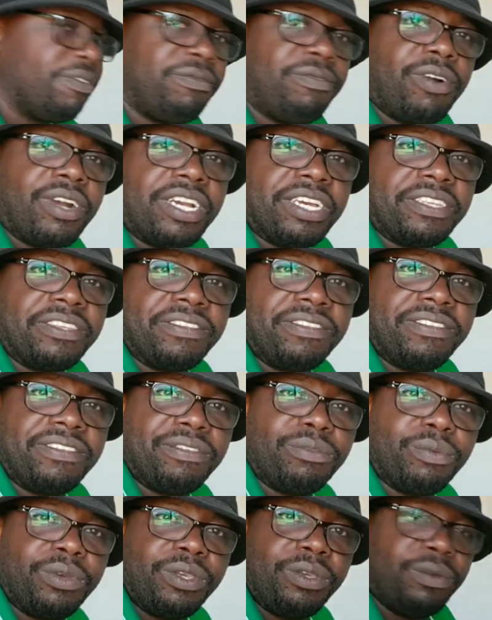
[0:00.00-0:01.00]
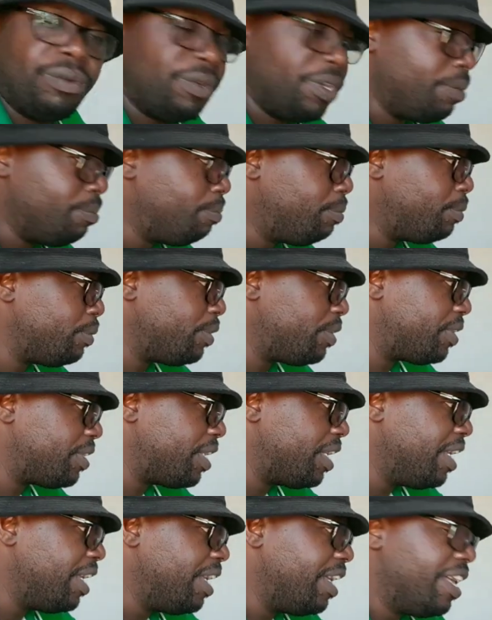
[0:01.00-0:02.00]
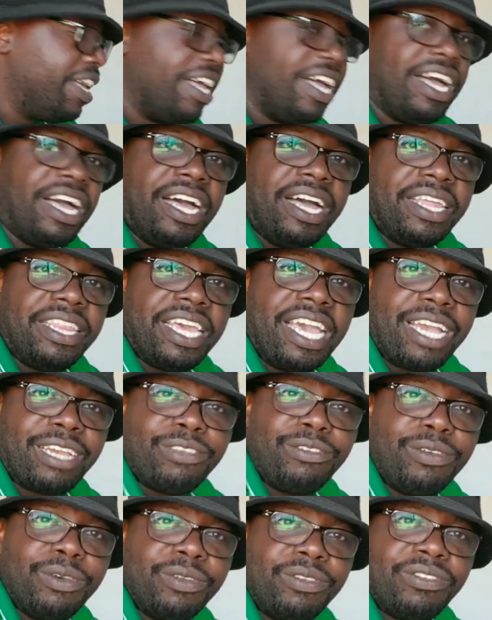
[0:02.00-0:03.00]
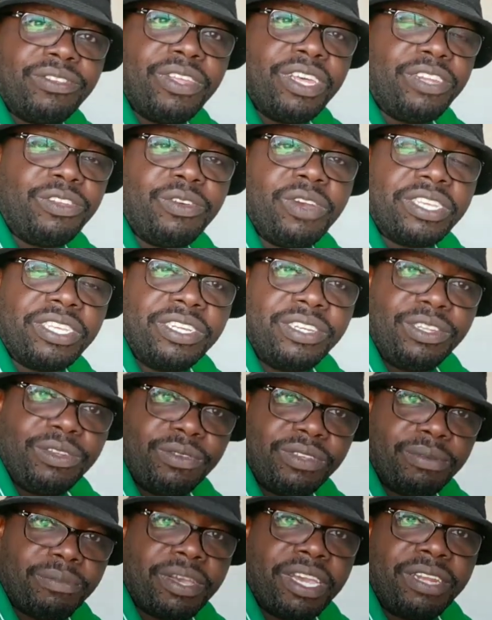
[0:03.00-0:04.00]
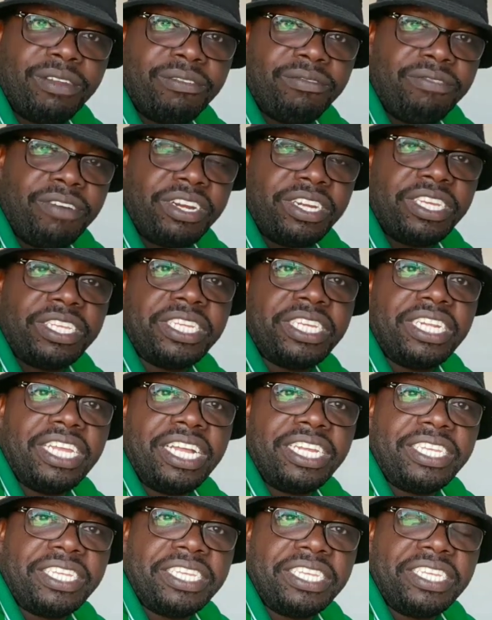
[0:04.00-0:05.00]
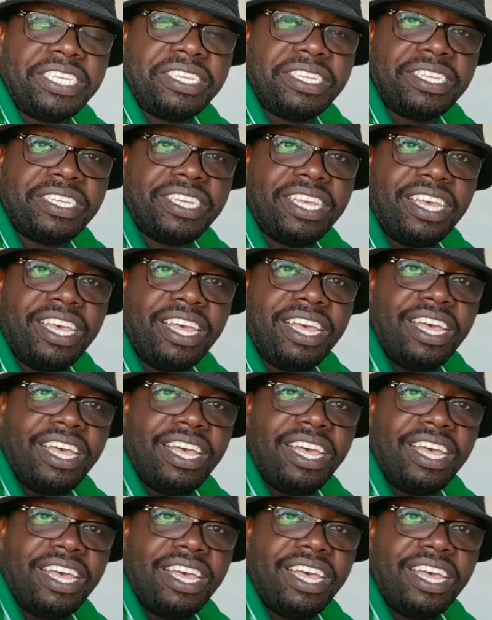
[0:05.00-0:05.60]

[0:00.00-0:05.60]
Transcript: forecasts, where you input the actual, so that you actually do some kind of variance analysis,